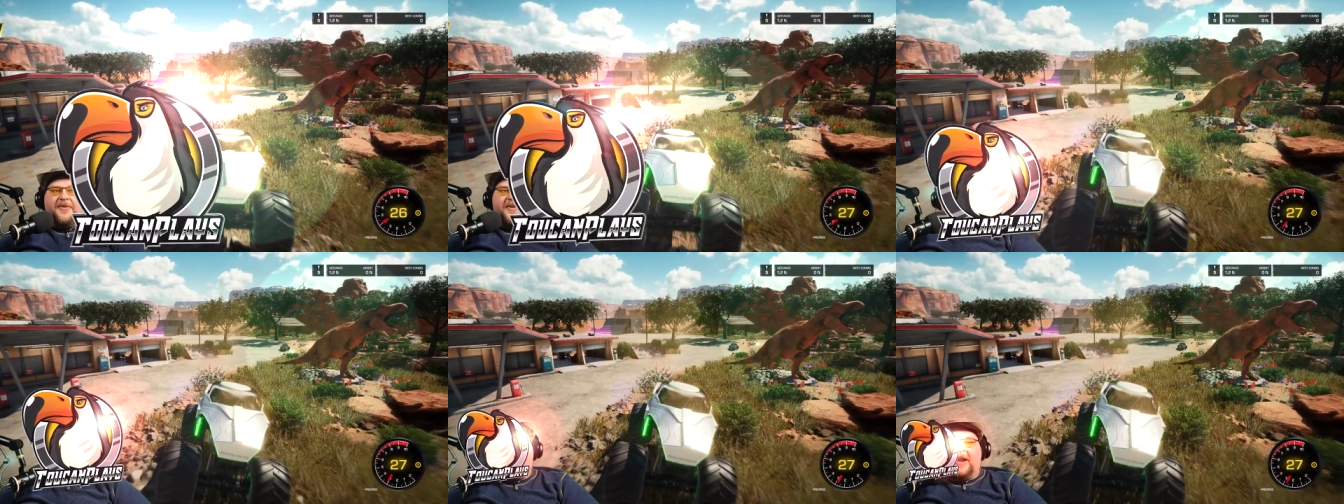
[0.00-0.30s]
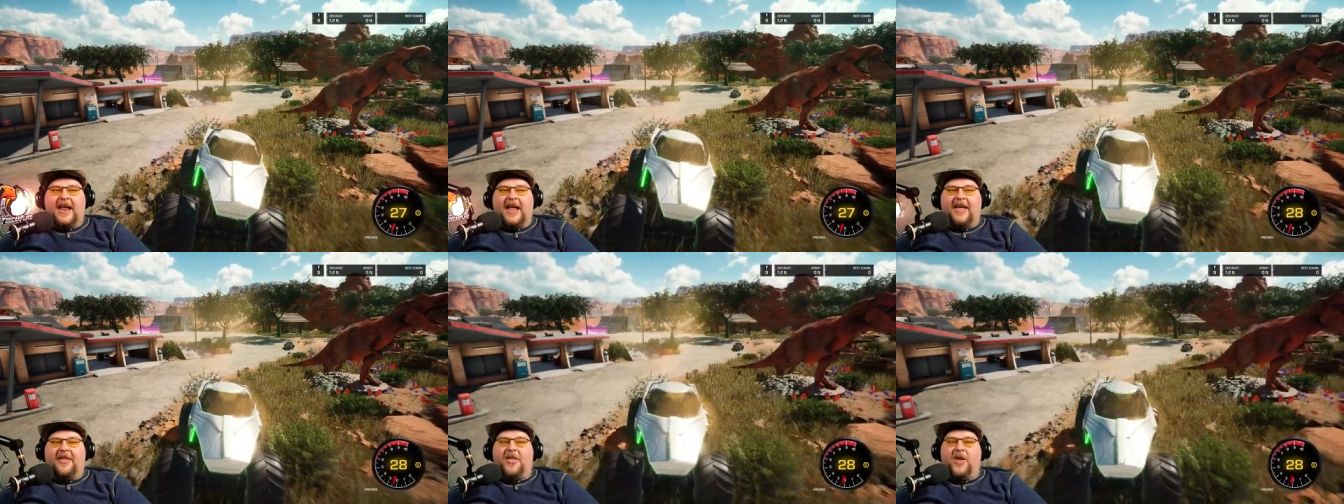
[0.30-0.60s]
For
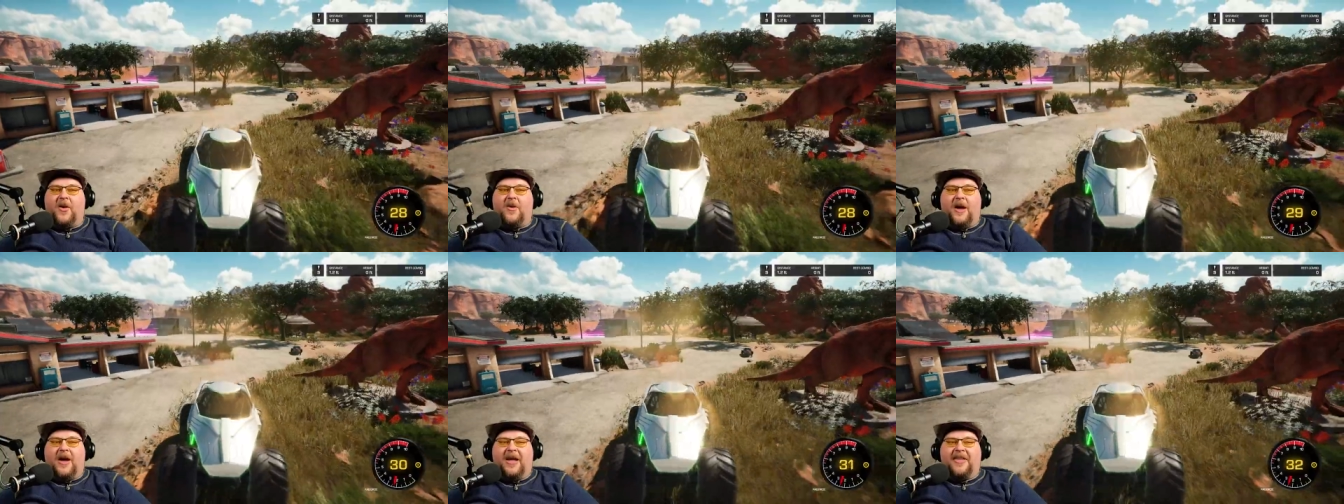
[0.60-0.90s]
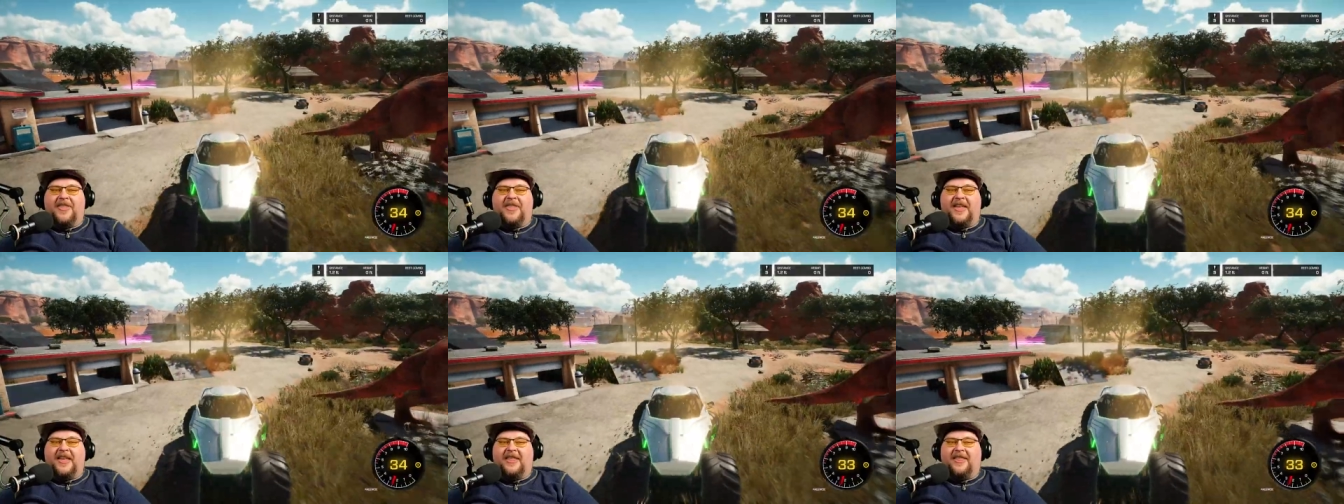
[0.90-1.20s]
now, though, I
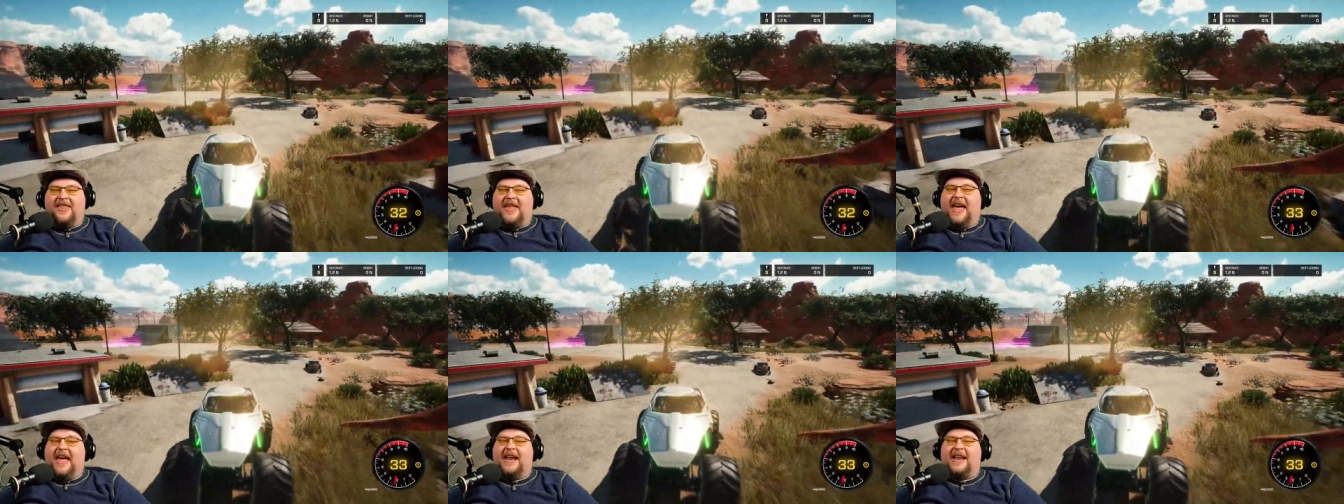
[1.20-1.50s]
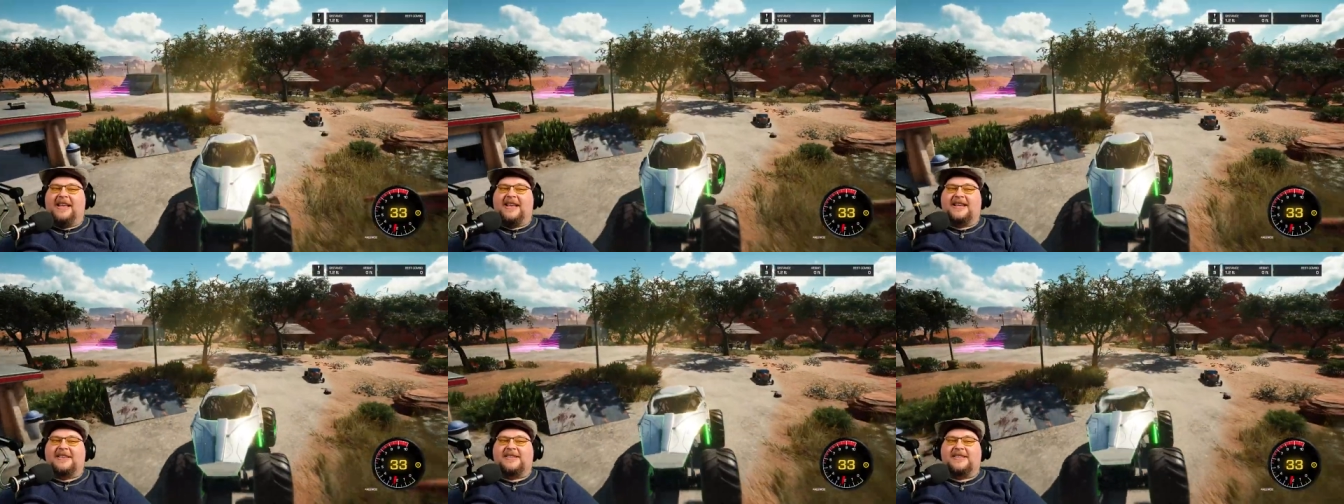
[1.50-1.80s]
think that
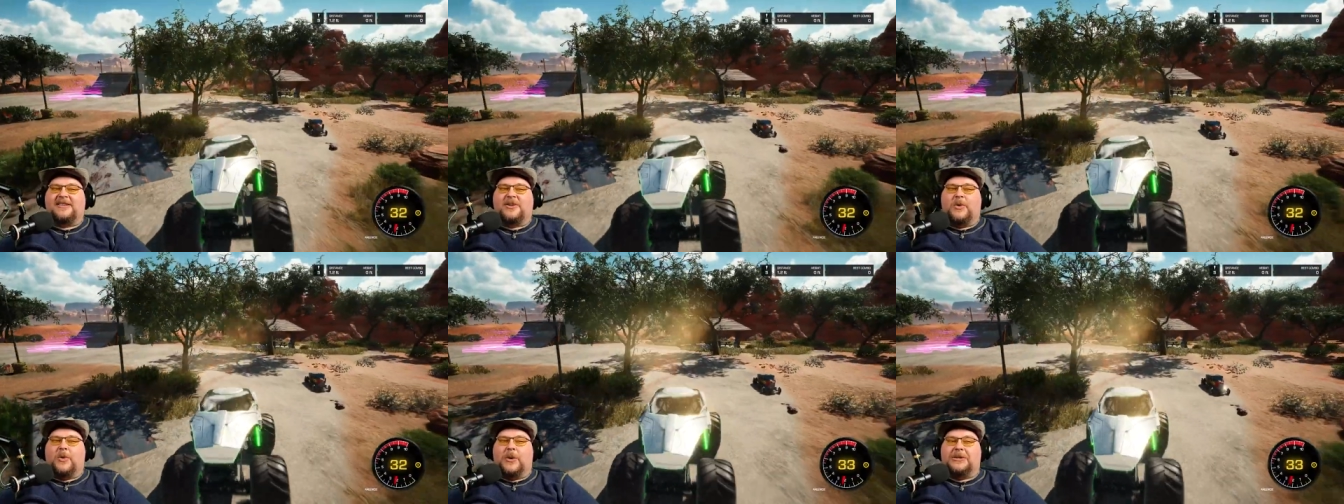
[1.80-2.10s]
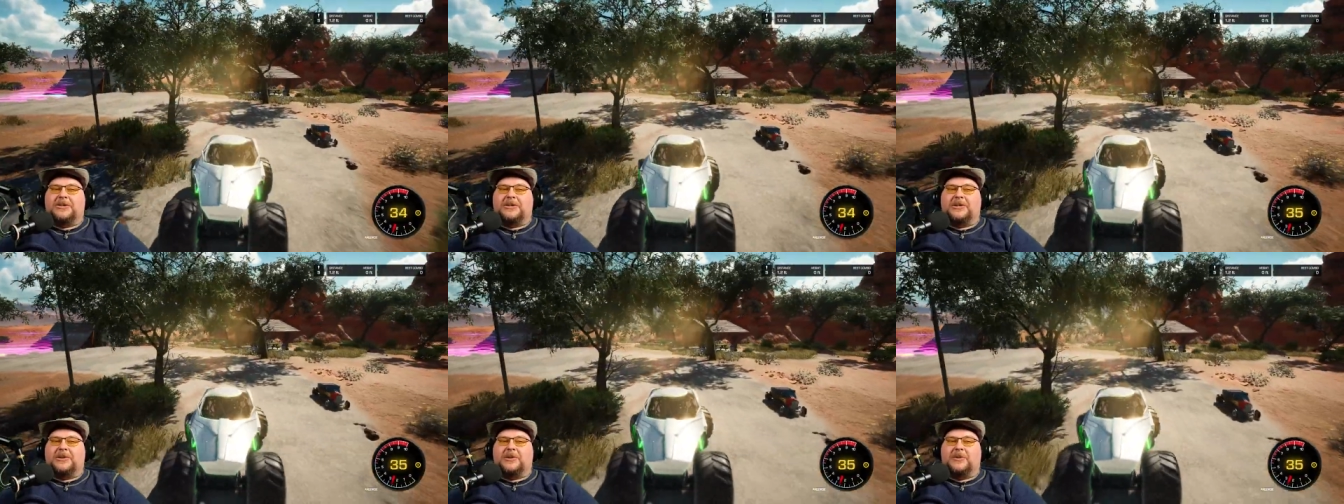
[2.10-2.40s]
is
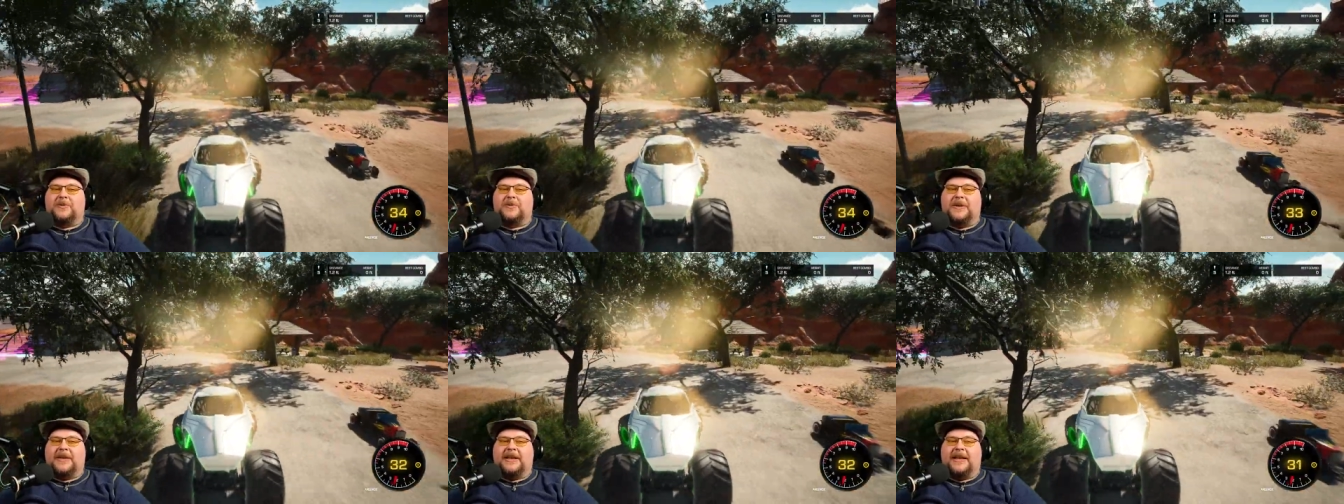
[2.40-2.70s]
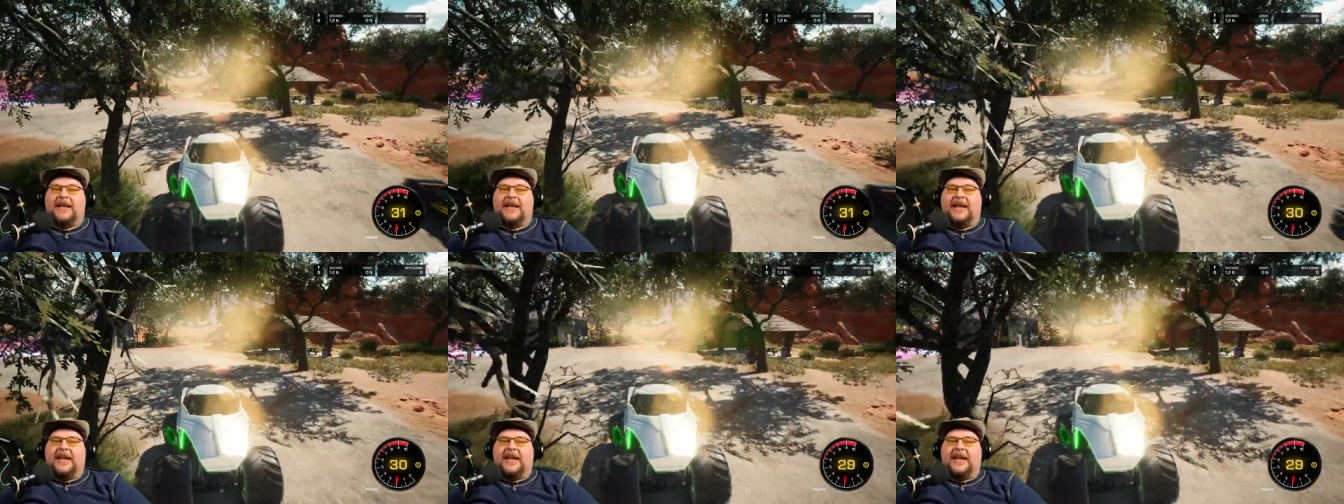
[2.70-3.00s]
going to
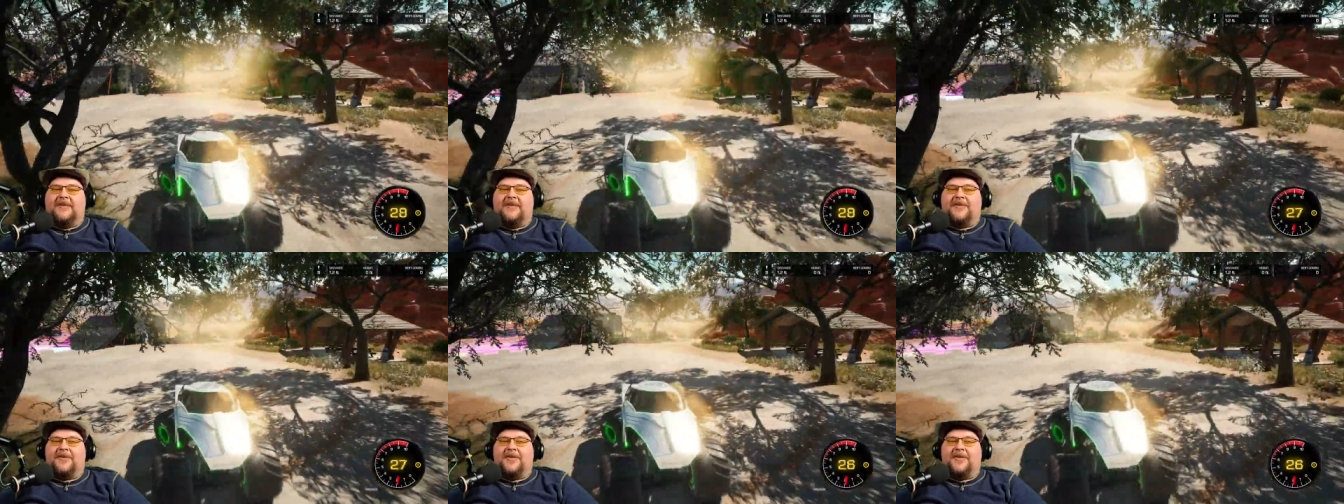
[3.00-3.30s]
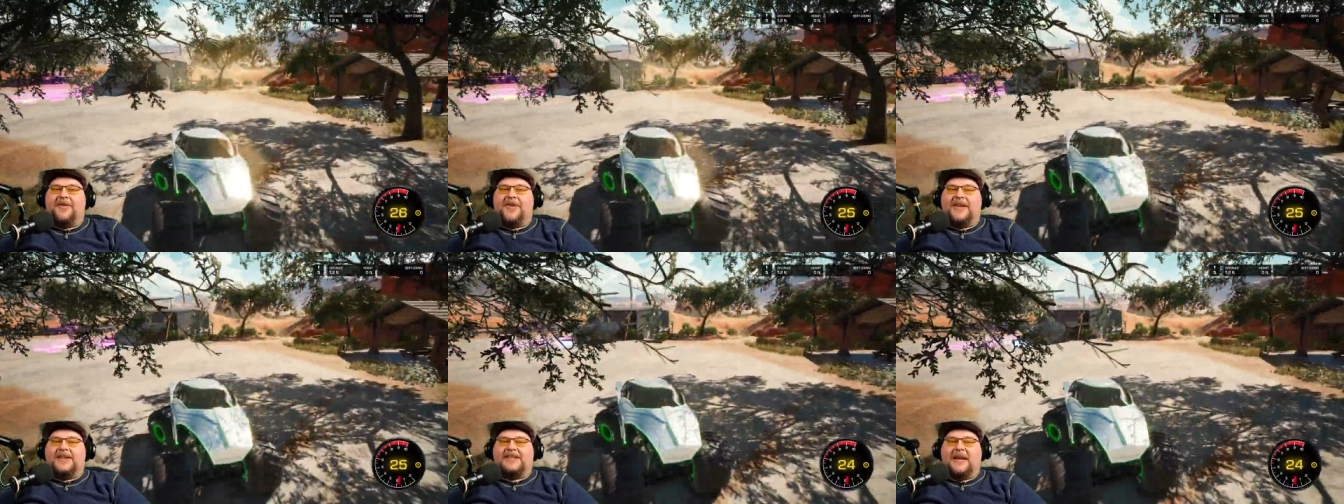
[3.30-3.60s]
be it for
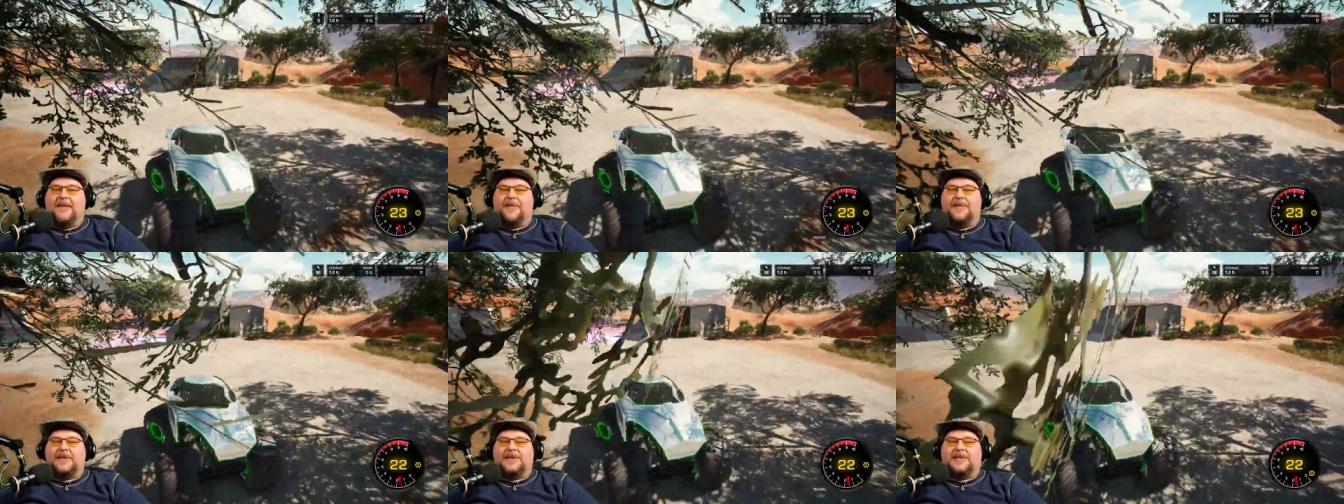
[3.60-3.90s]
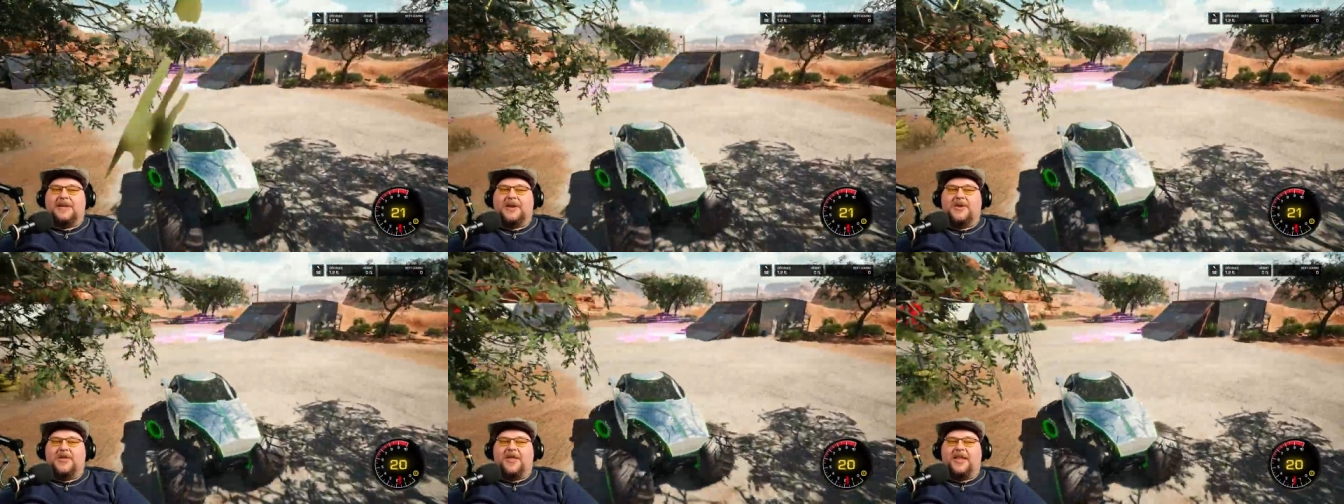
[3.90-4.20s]
this
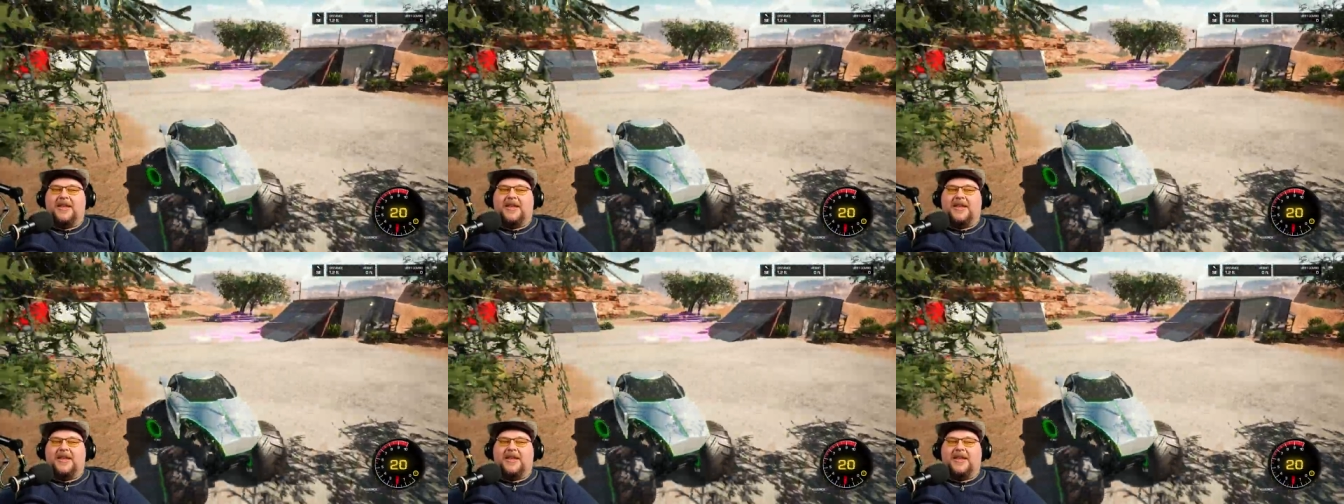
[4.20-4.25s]
episode.